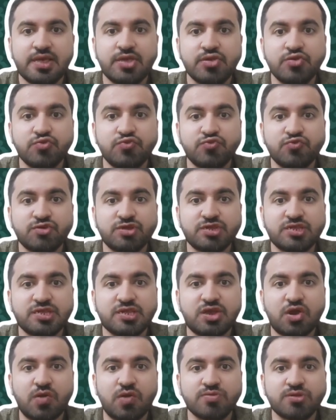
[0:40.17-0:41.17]
you should
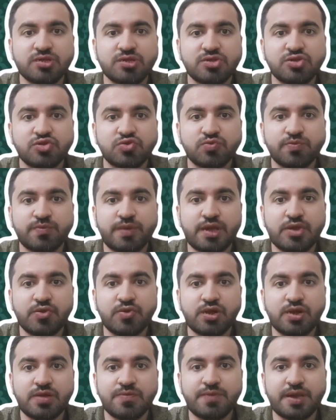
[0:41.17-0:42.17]
see options to
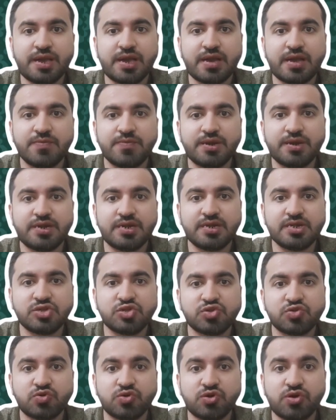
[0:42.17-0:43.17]
manually backup and
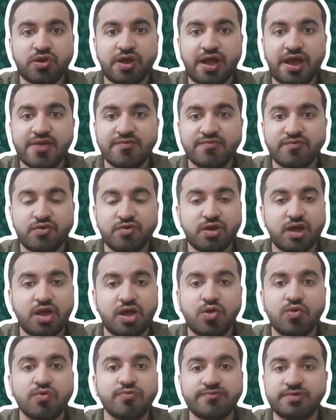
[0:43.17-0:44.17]
restore your iPhone
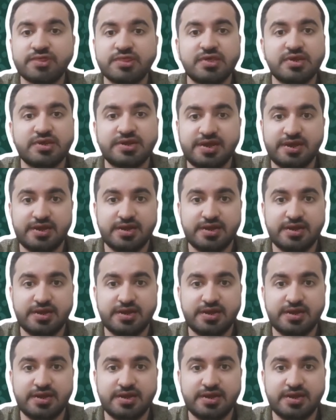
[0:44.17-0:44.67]
along with